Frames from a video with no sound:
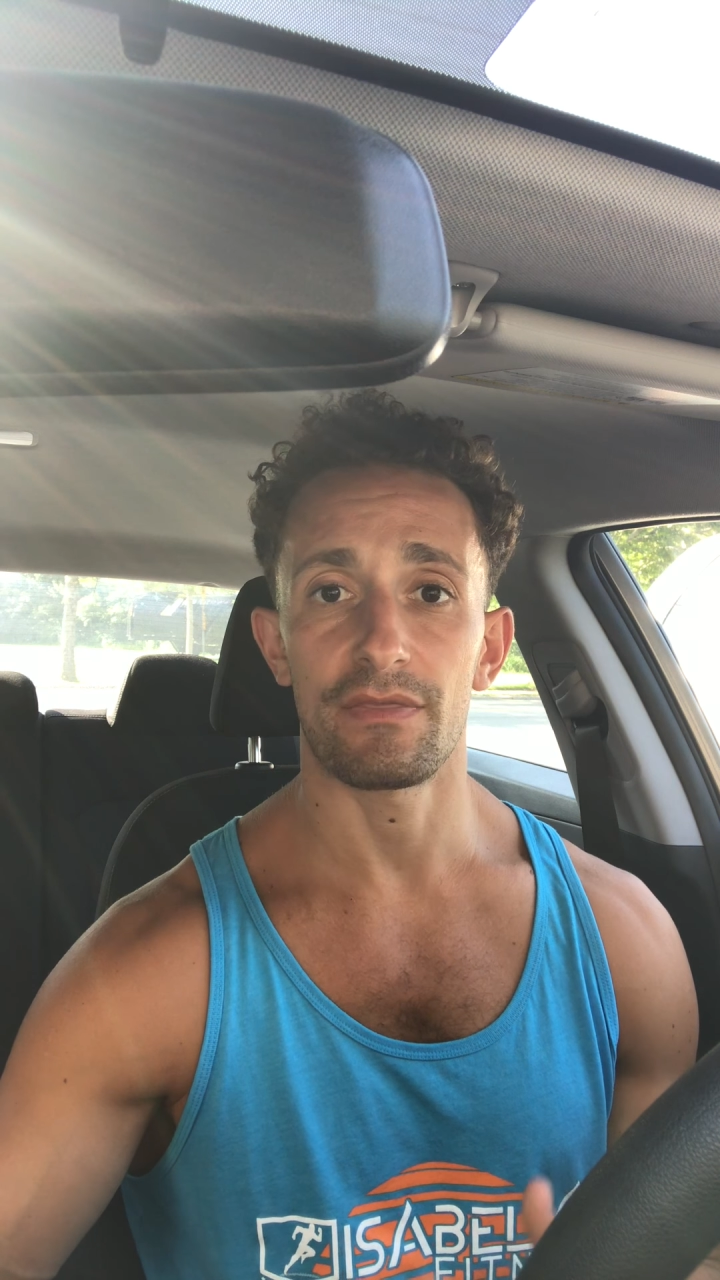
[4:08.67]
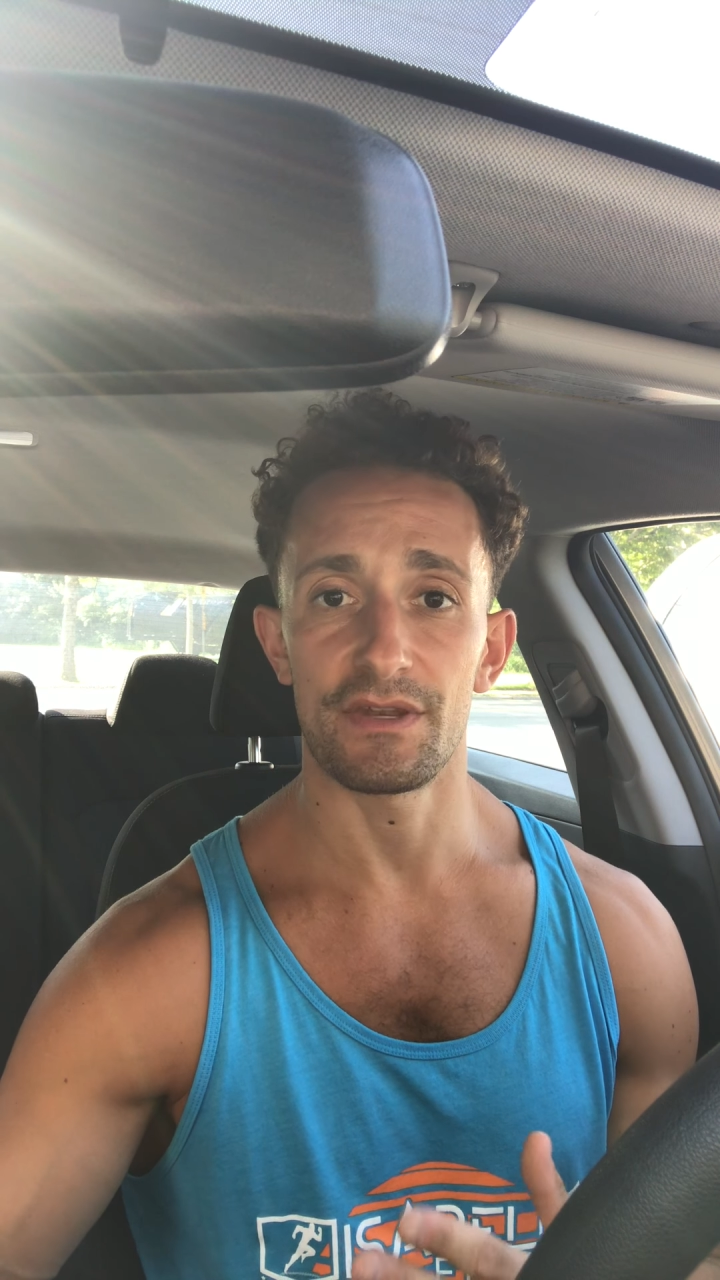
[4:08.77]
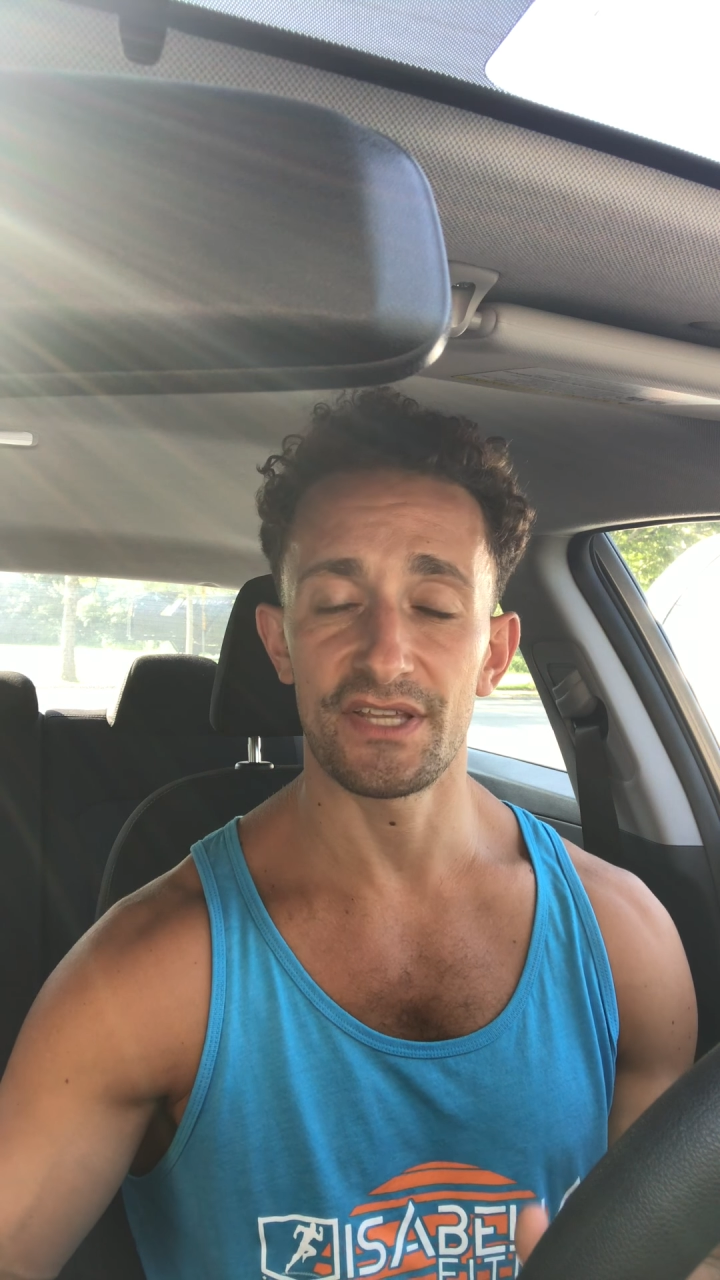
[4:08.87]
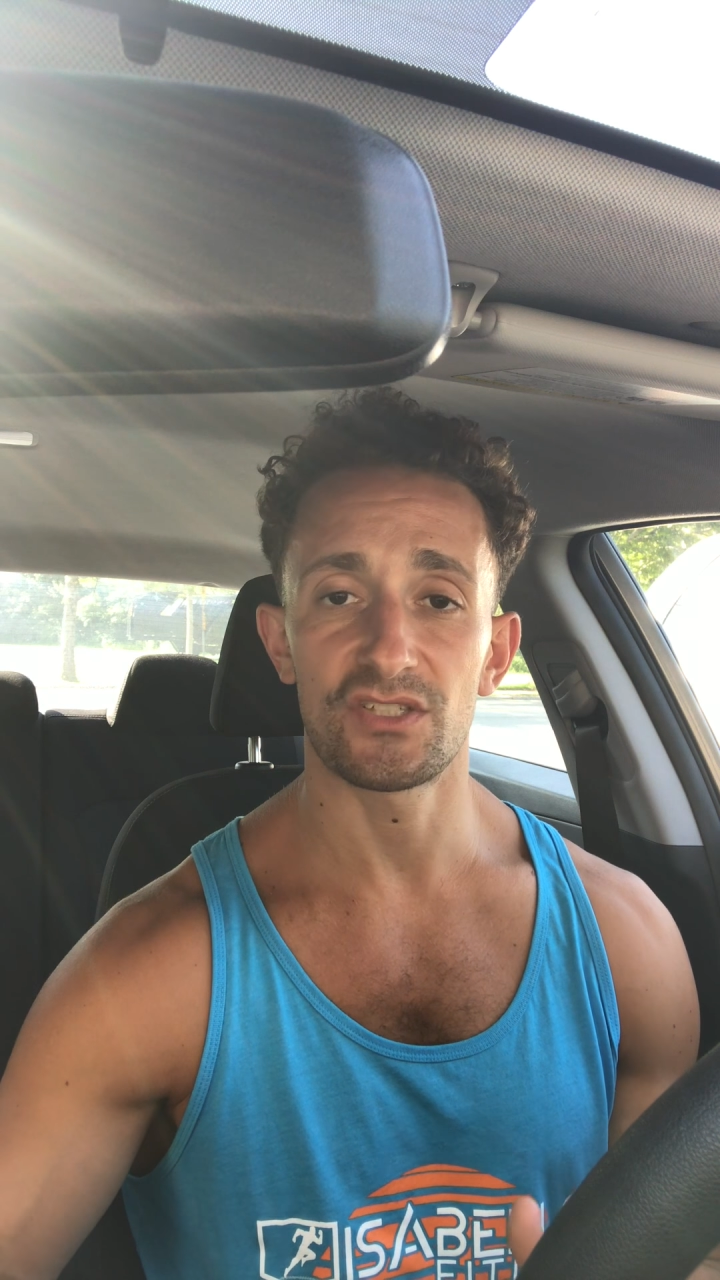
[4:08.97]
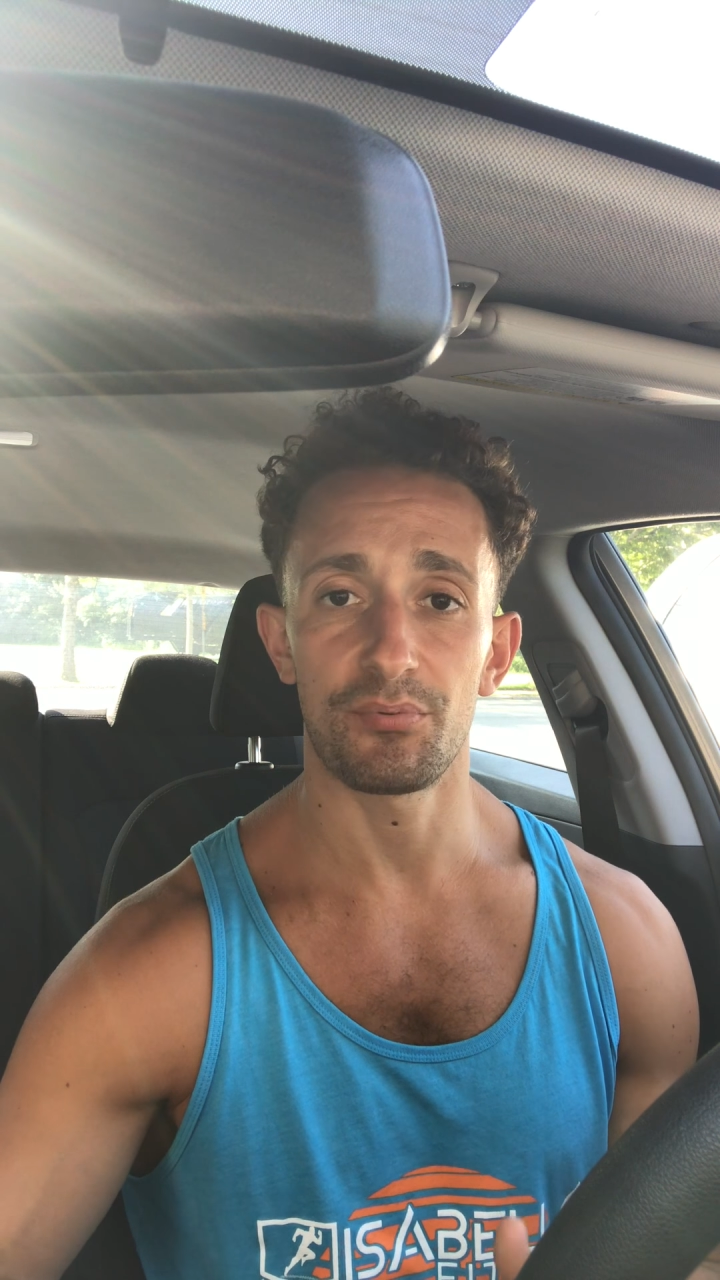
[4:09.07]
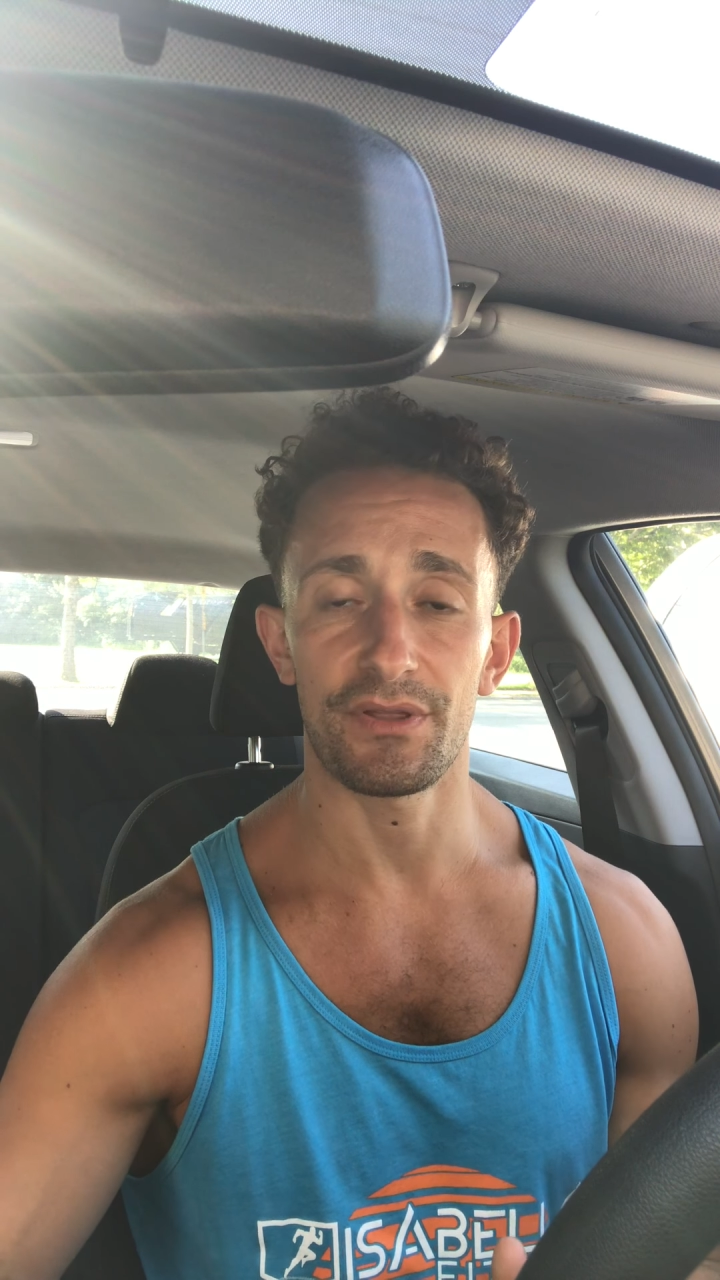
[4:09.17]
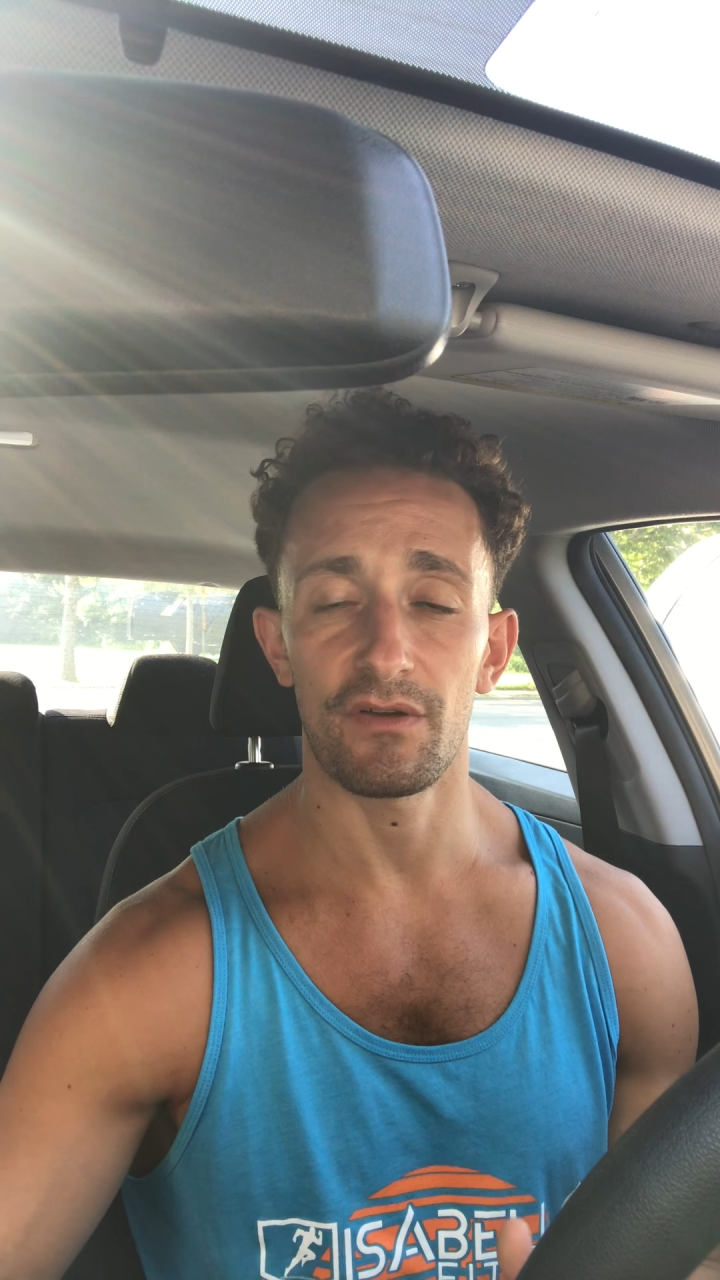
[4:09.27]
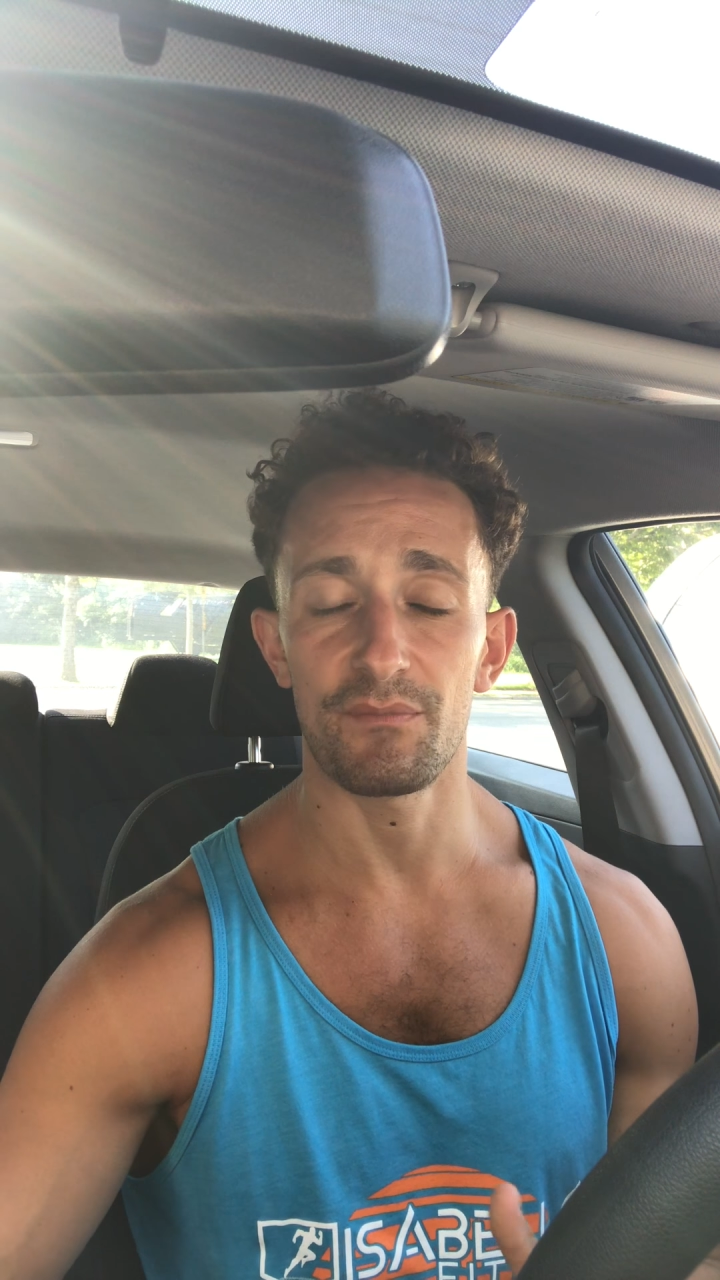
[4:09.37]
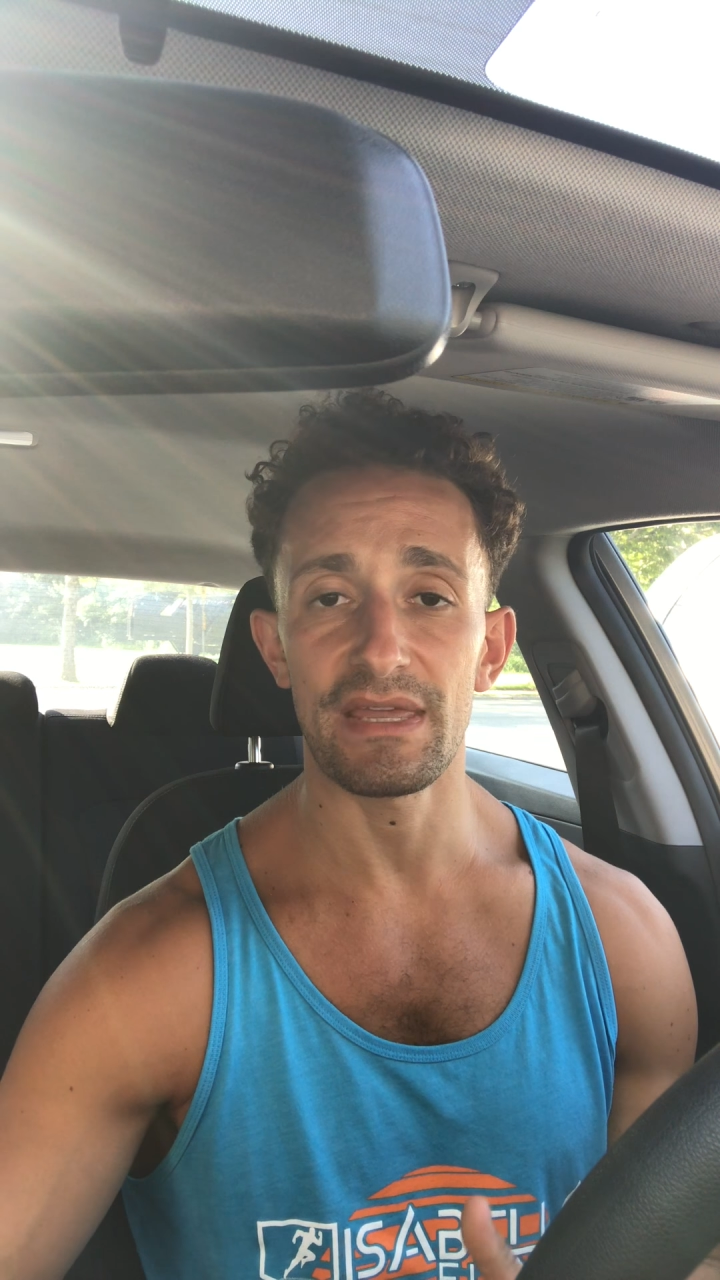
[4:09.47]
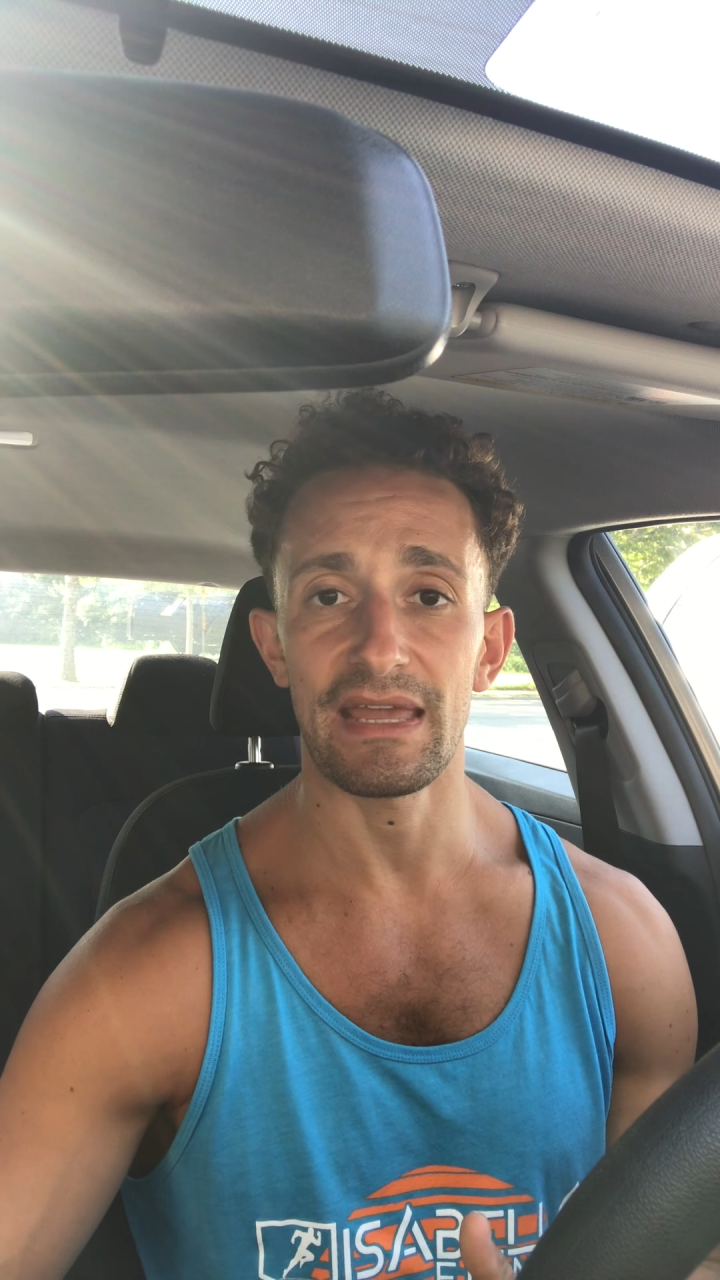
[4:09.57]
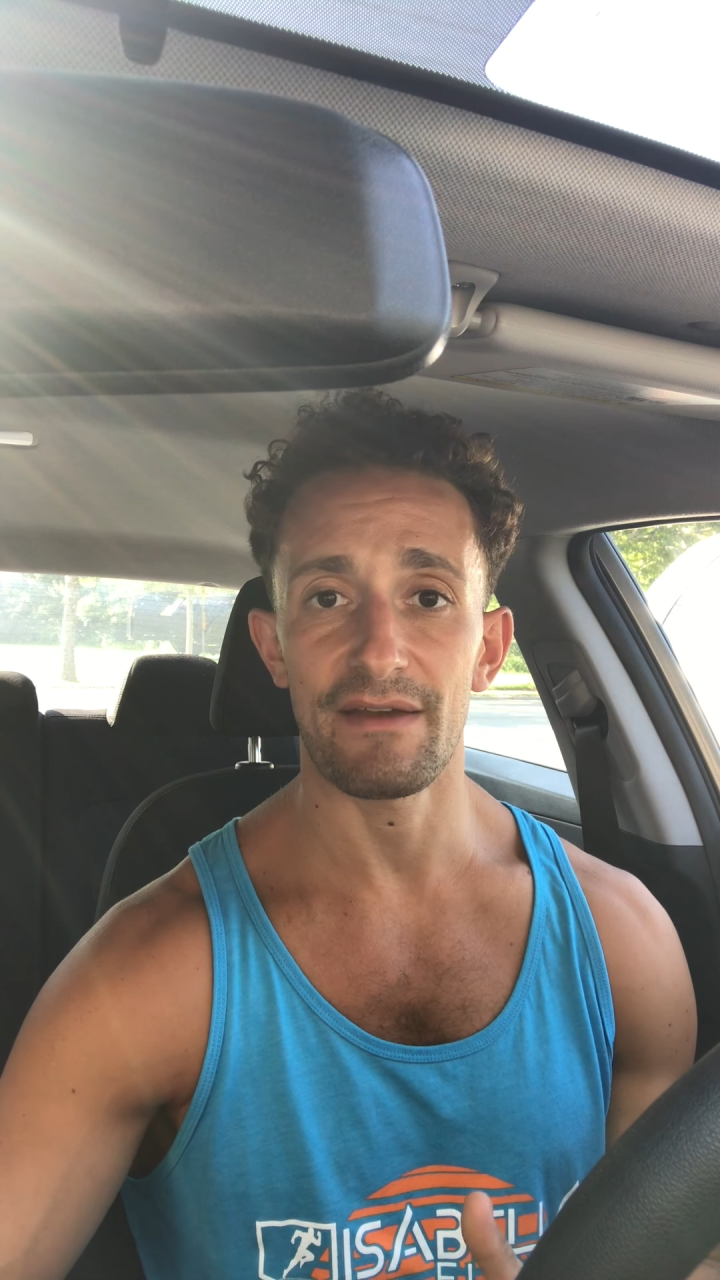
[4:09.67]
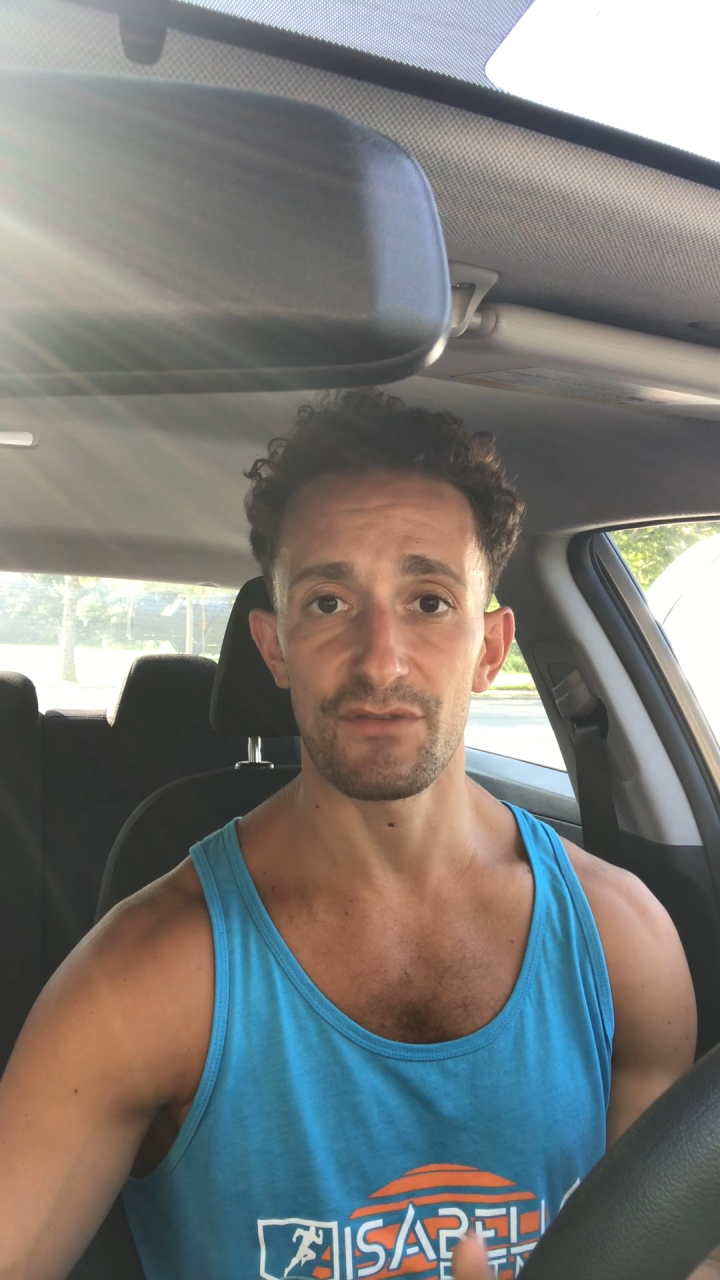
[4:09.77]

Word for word: and the discipline of being